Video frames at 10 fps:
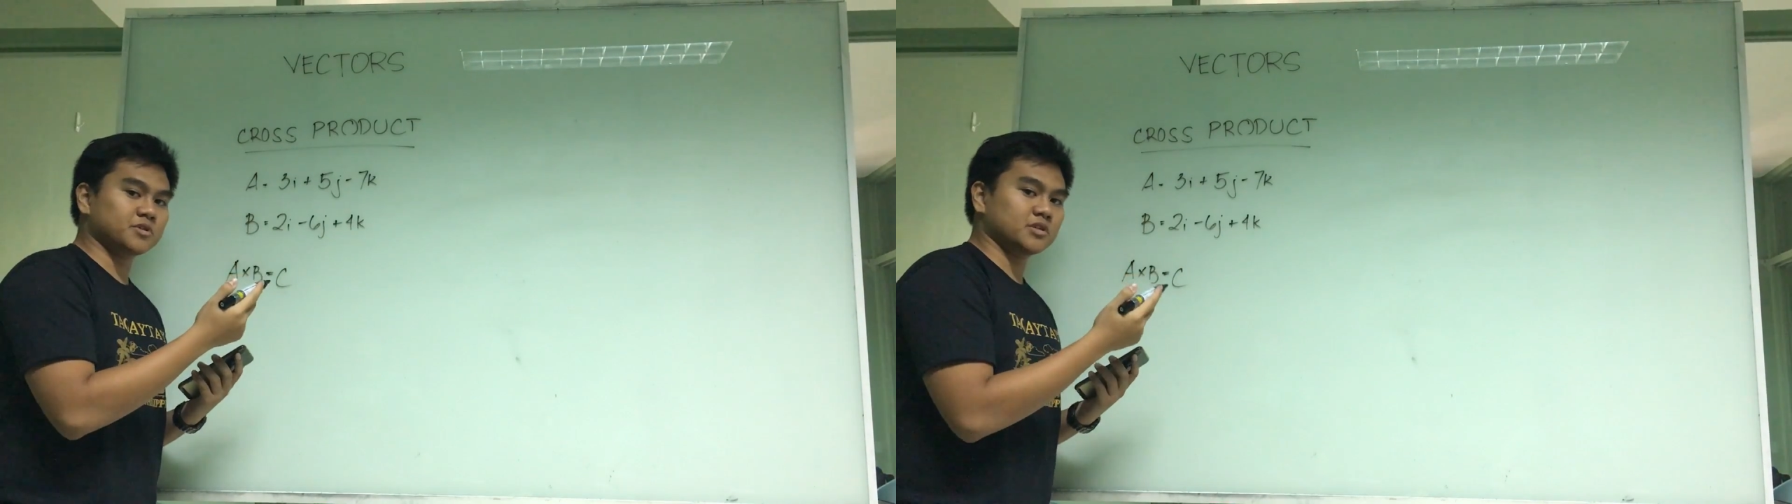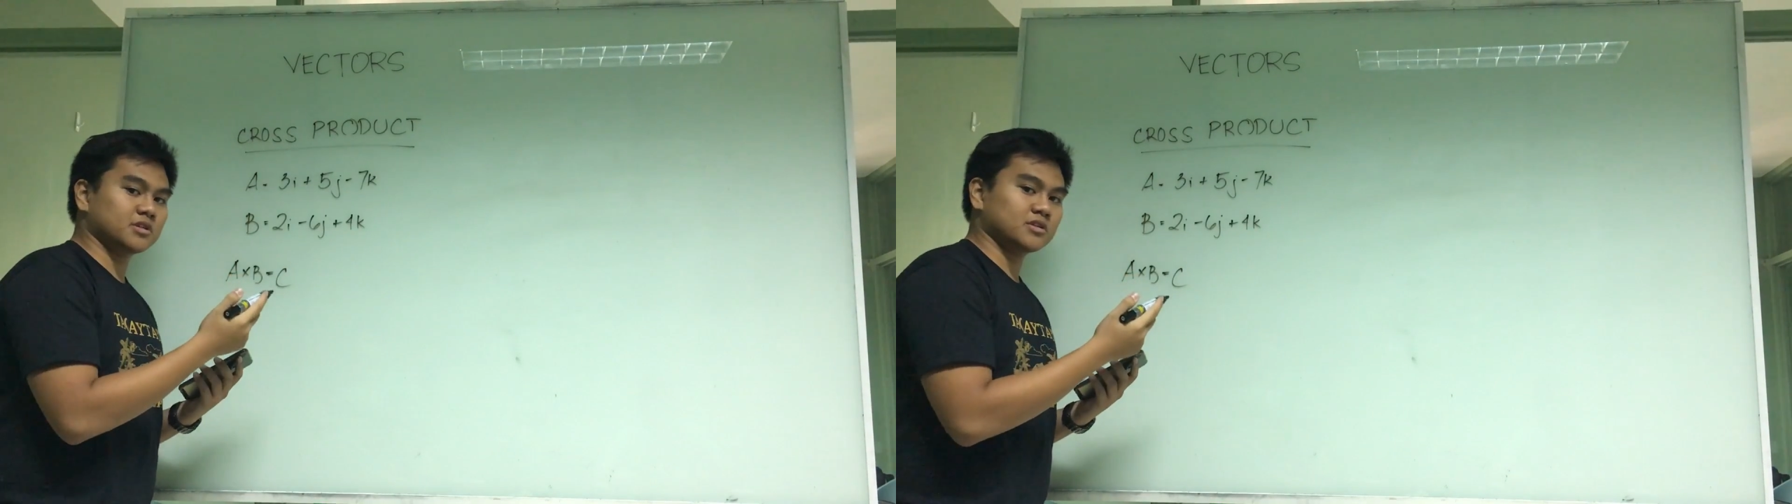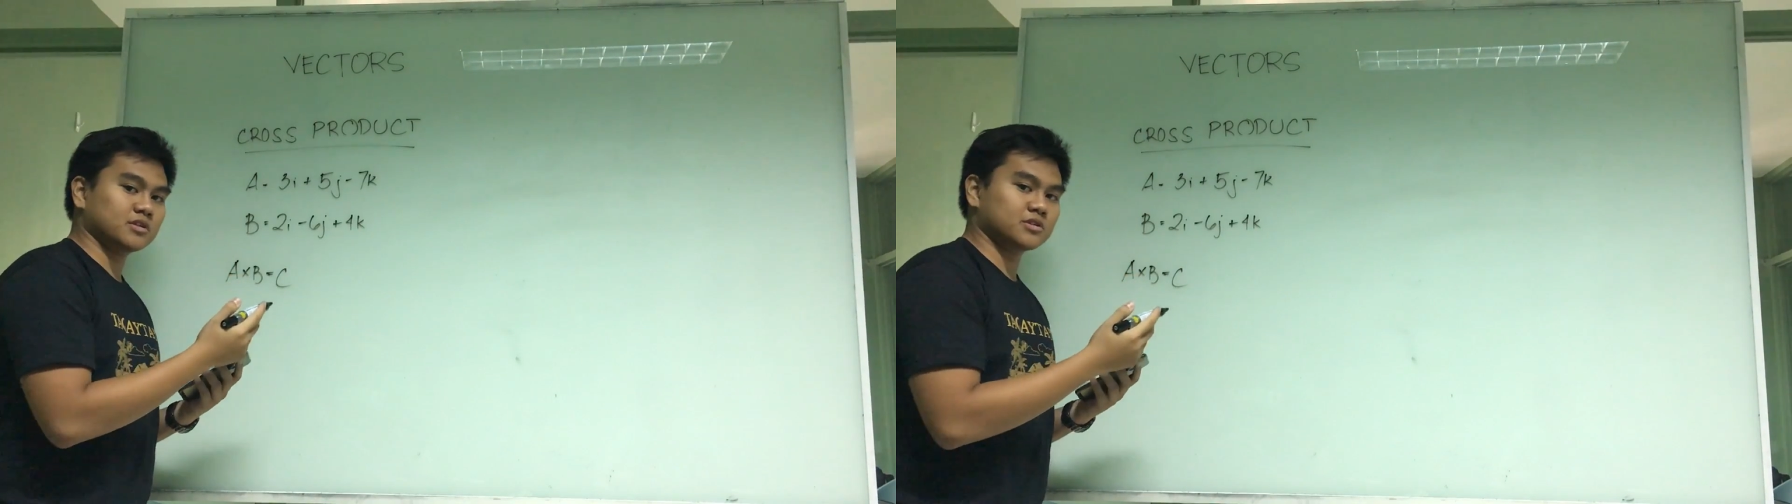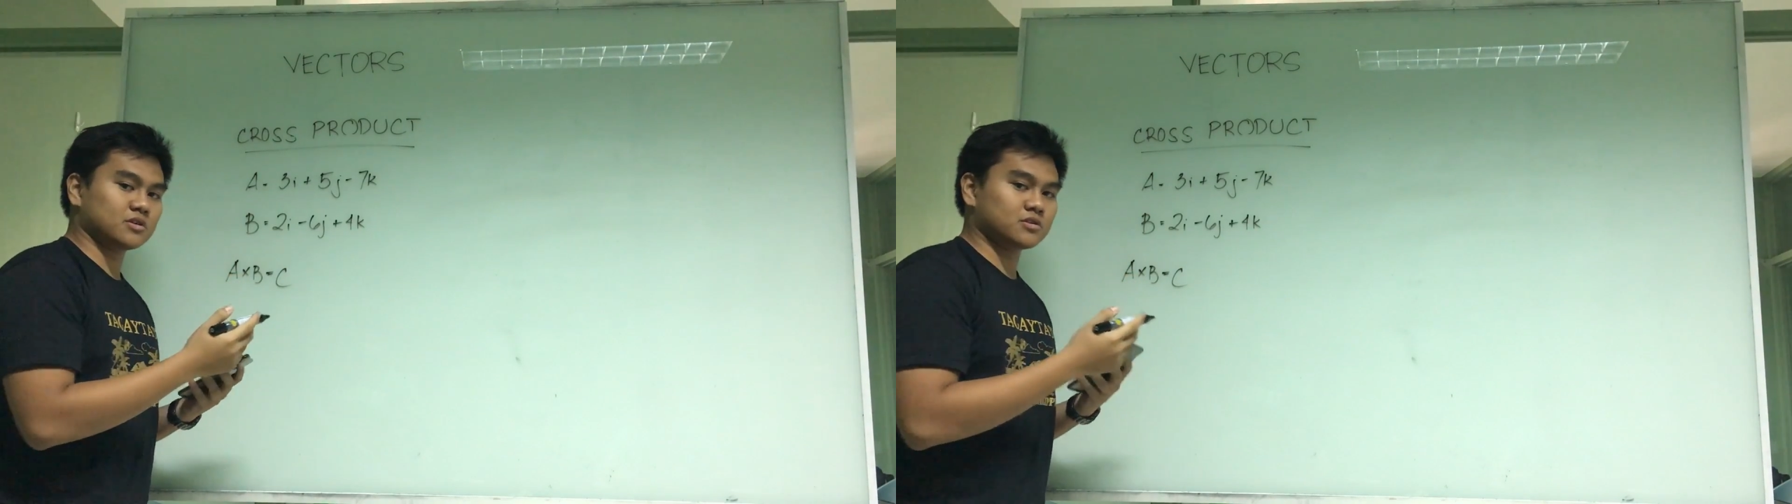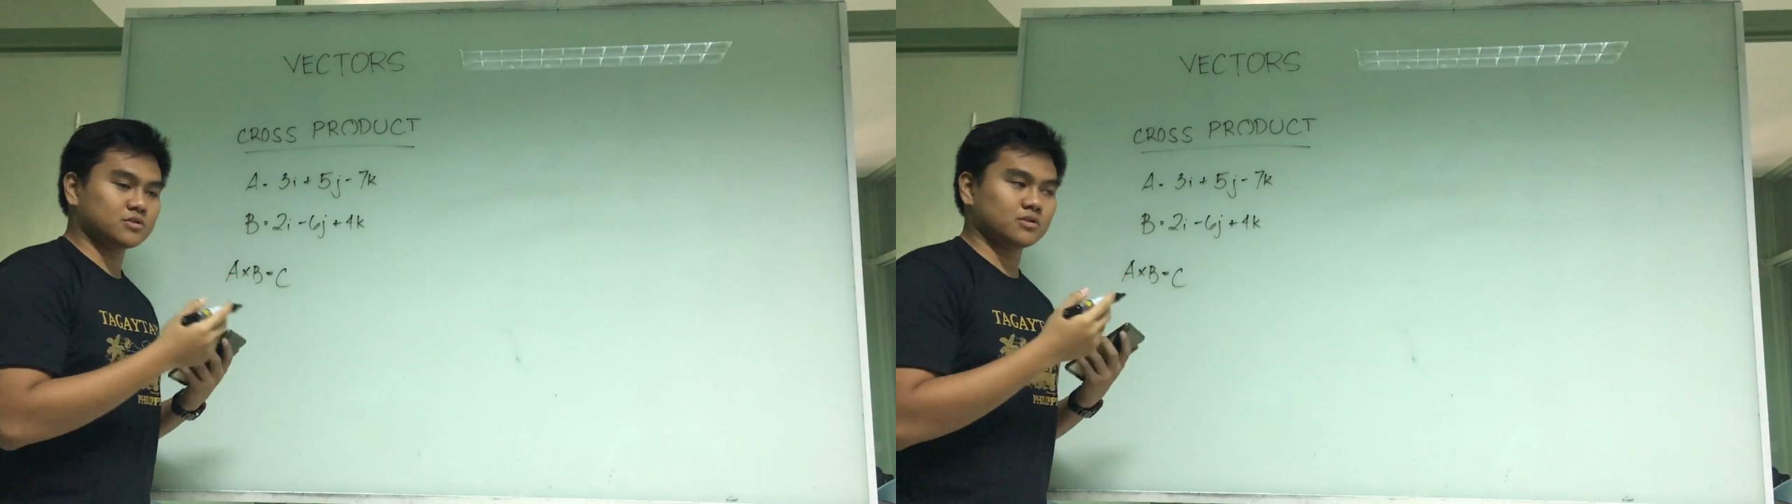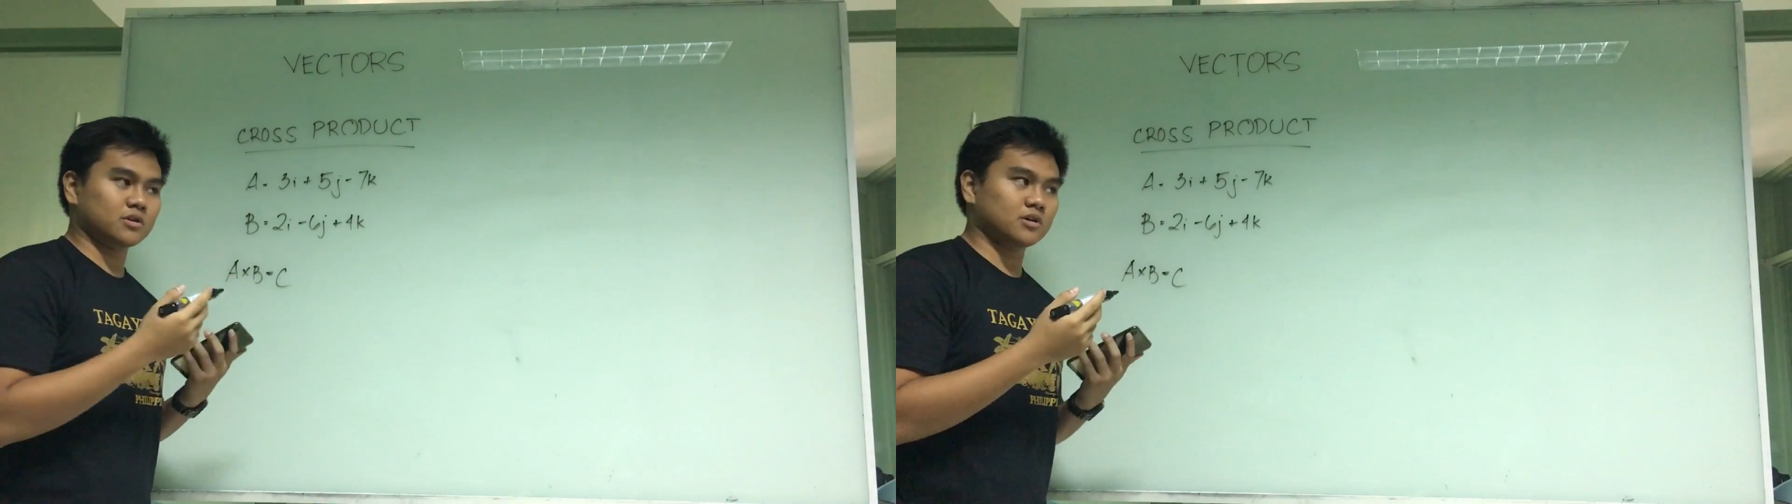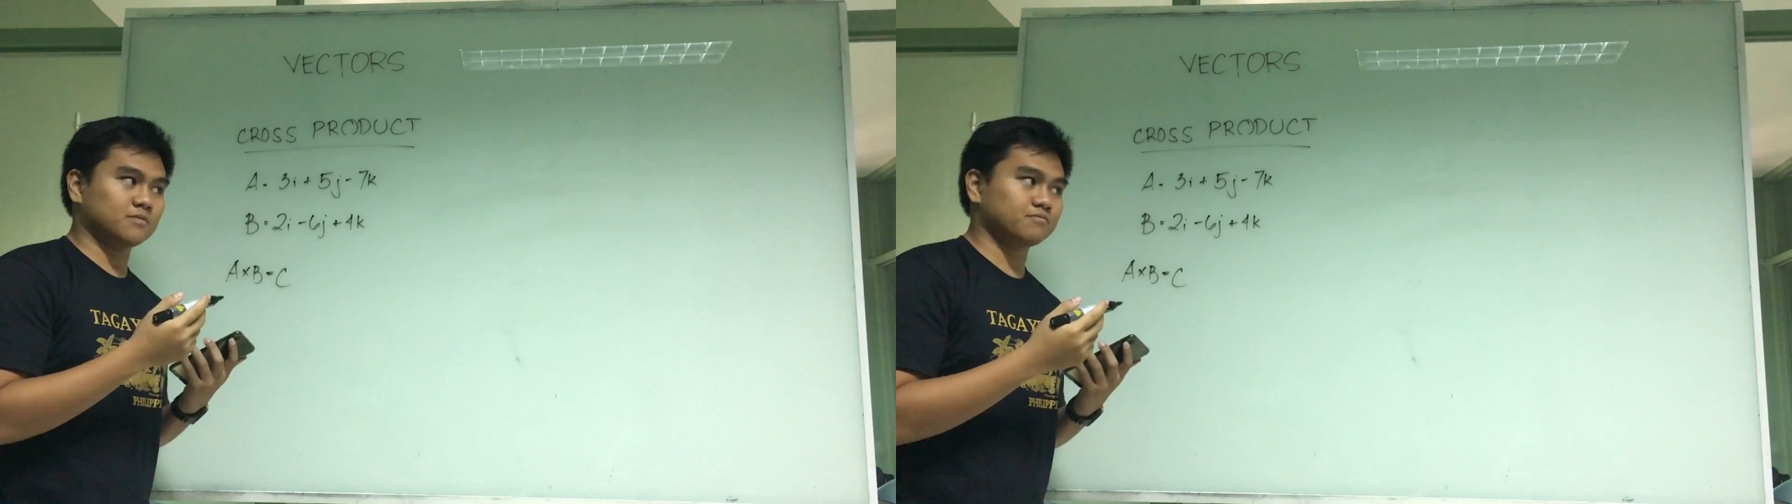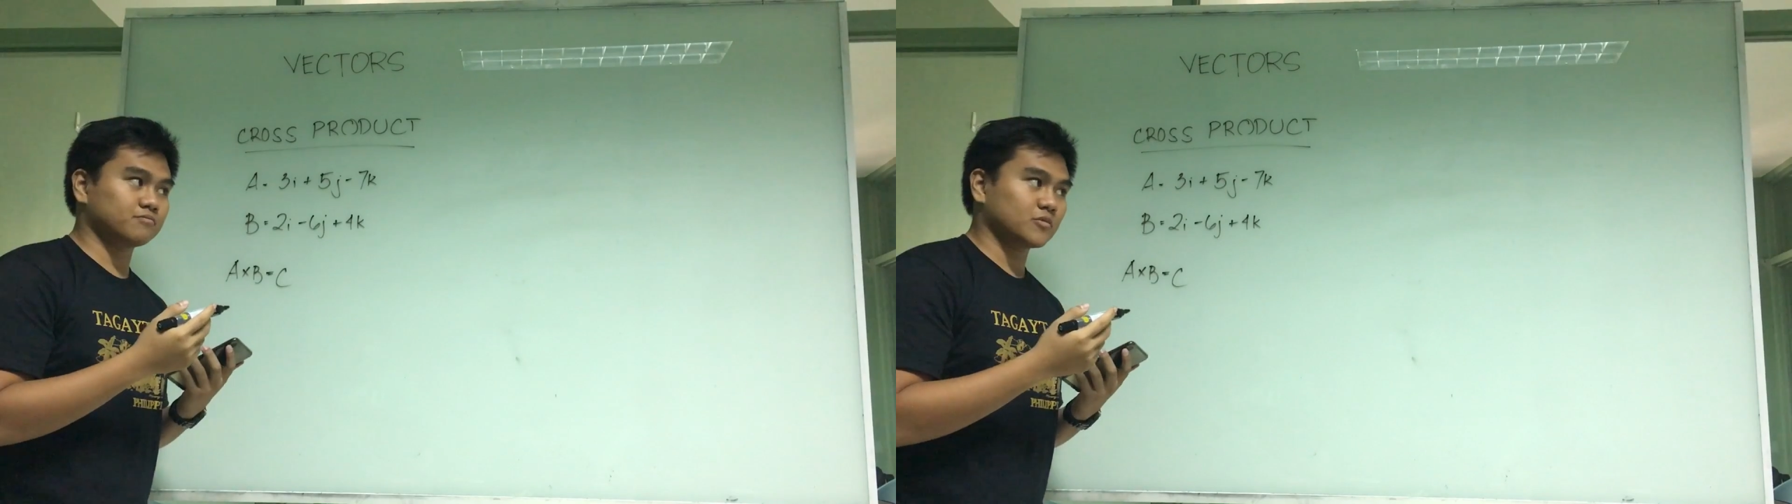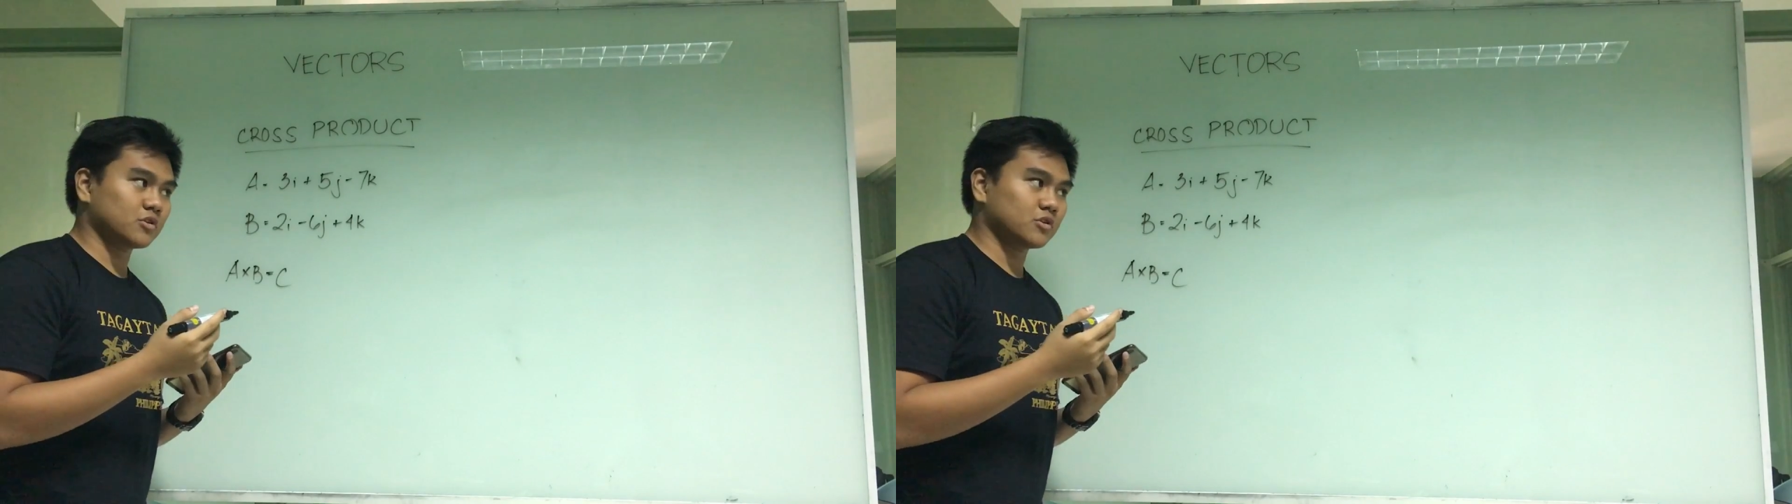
B is also